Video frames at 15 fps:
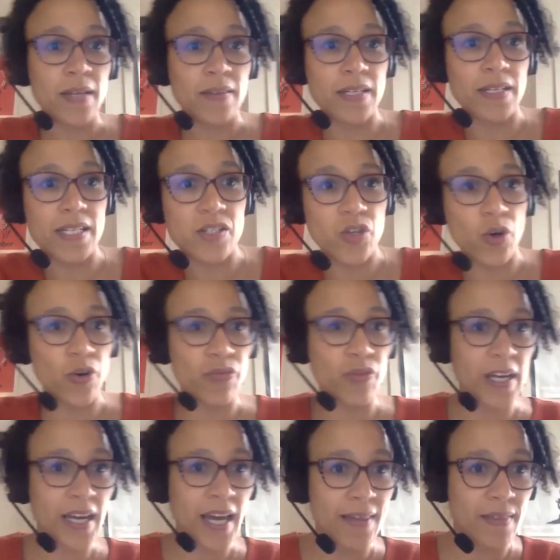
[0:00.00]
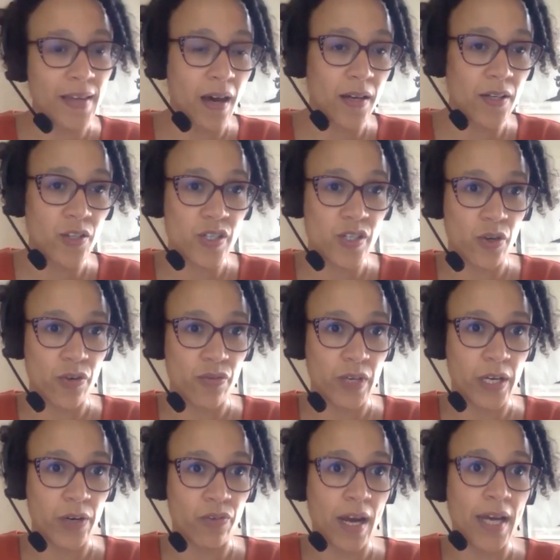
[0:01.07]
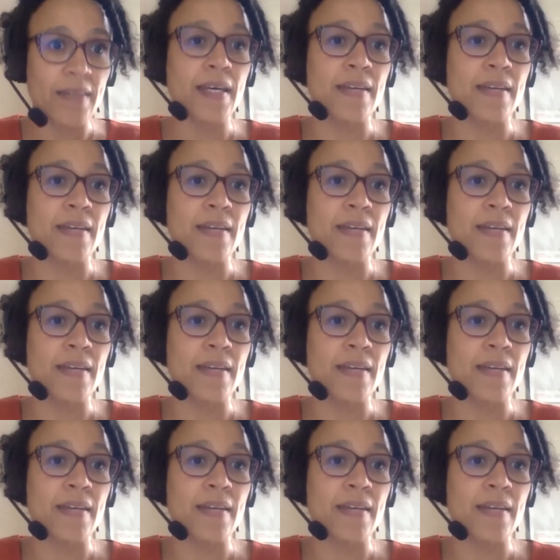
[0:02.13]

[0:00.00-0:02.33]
the deserving and the undeserving, right?